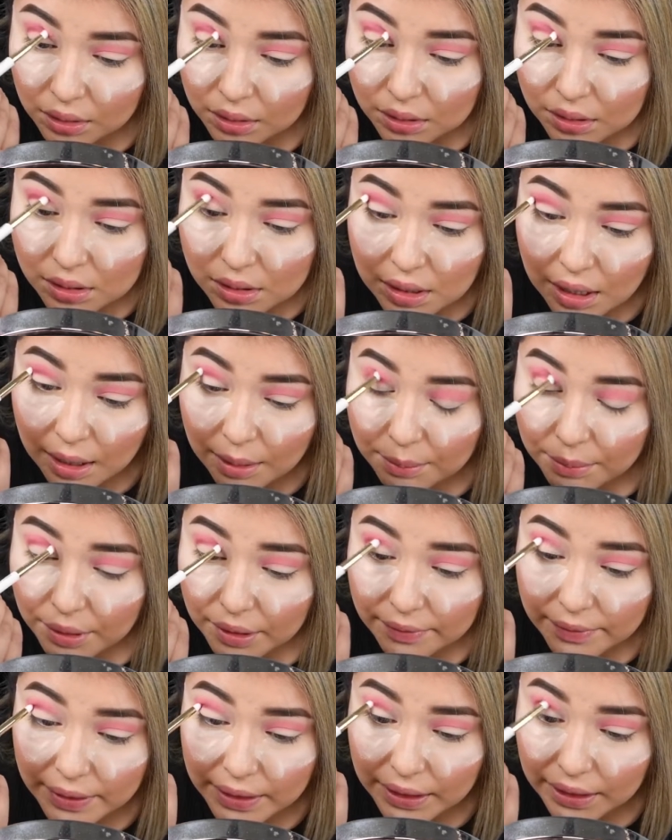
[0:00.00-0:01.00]
not
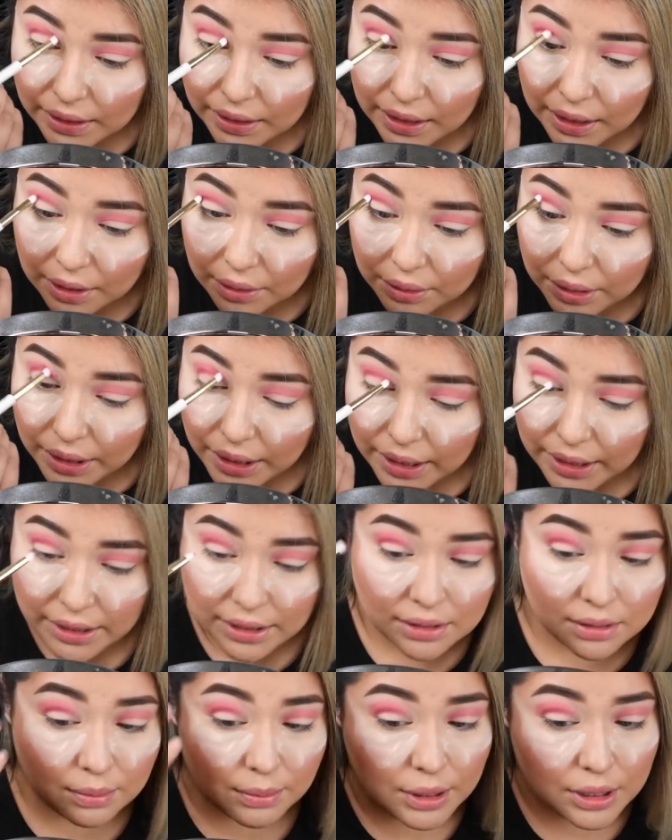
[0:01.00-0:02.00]
buffing it out
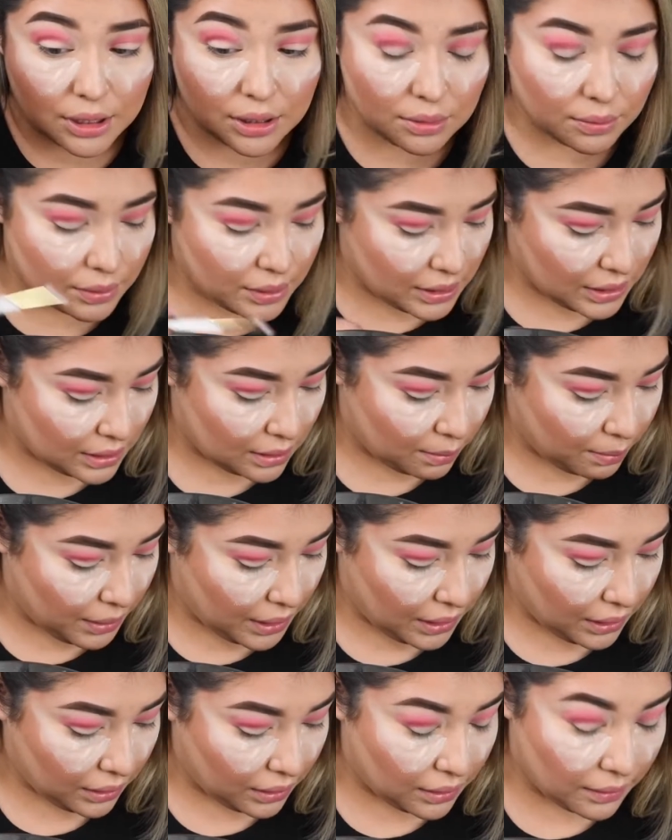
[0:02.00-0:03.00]
as much as we did the
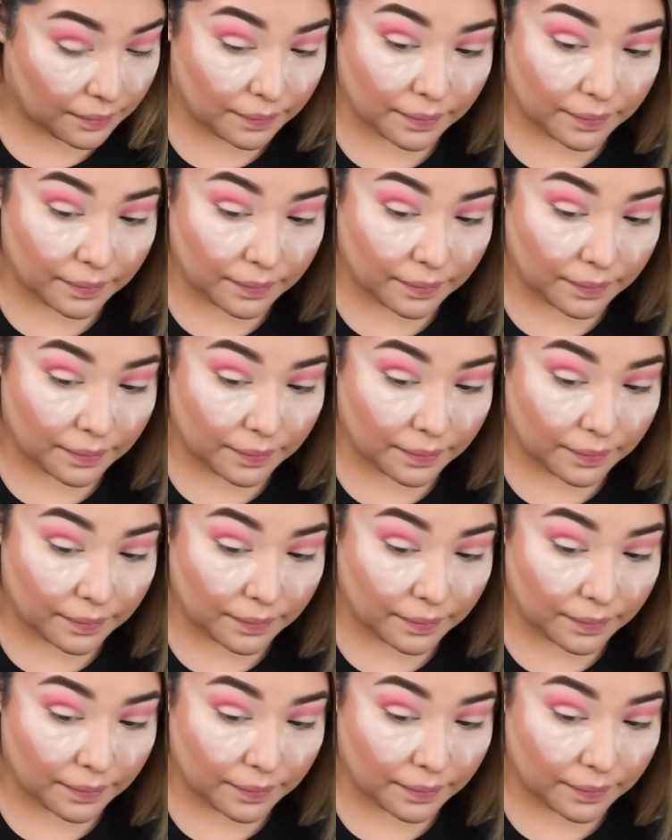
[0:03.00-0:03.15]
pink,